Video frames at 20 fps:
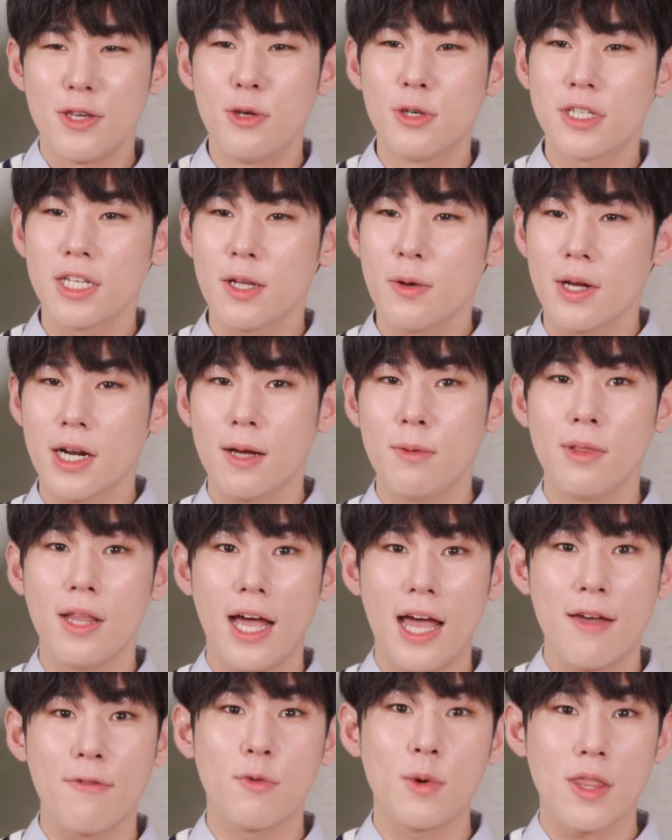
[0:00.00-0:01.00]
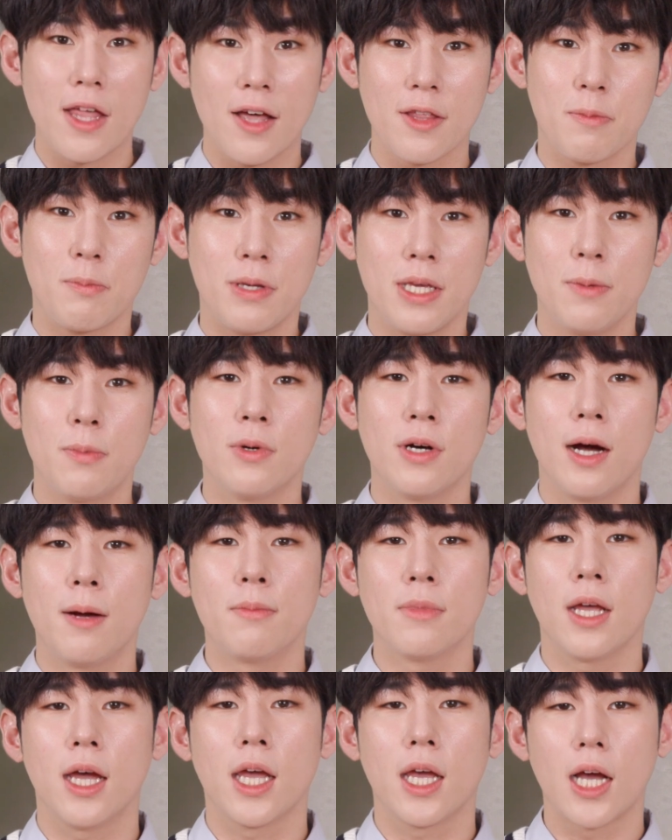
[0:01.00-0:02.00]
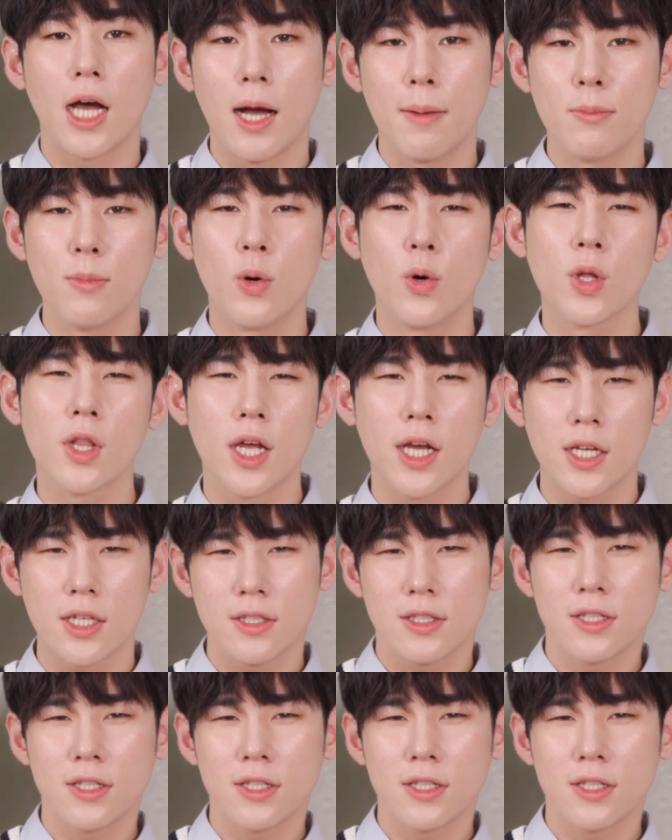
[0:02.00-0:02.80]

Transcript: Usually when I'm live with other people, I'm more like